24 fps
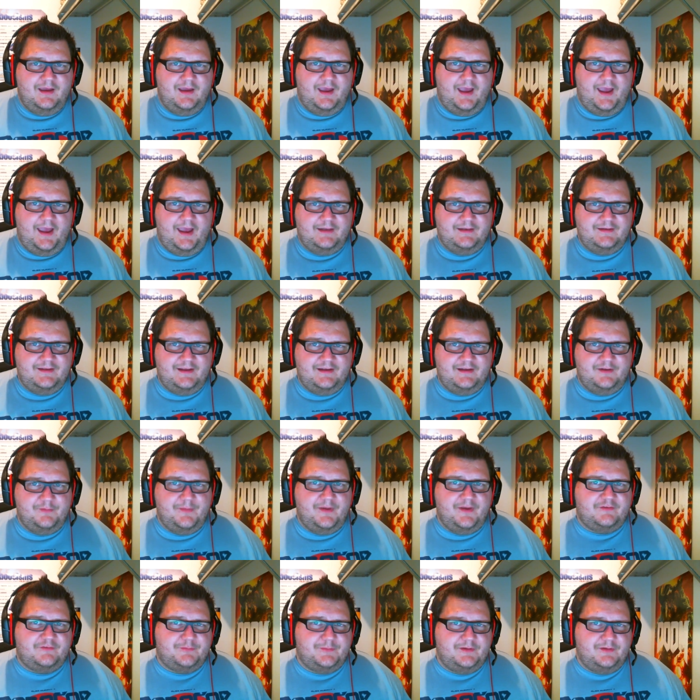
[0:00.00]
And yet it
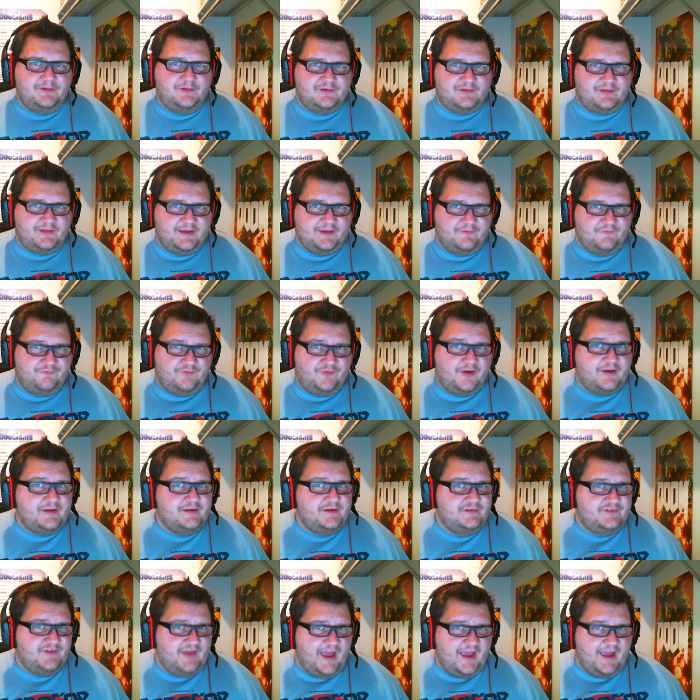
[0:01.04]
makes me look like a
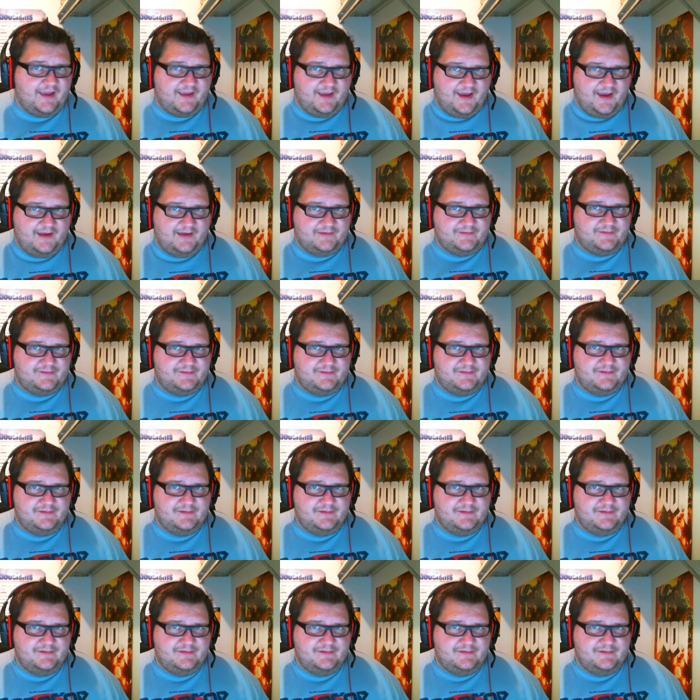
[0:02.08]
fucking jackass.